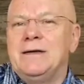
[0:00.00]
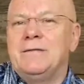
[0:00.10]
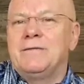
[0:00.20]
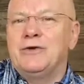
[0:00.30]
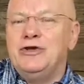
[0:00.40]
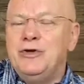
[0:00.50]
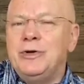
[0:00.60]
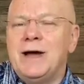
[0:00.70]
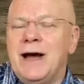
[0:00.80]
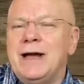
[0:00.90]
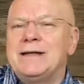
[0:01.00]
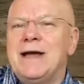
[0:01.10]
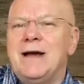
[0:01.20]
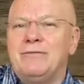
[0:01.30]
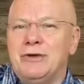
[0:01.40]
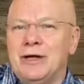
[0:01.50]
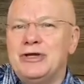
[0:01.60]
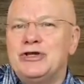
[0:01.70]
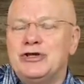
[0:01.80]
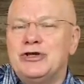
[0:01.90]
for you and I to have
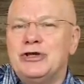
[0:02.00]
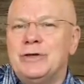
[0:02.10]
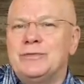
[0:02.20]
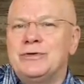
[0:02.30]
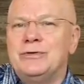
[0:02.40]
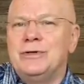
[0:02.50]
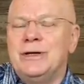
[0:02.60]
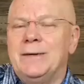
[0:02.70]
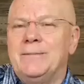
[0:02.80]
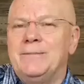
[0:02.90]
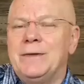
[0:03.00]
relationship to him.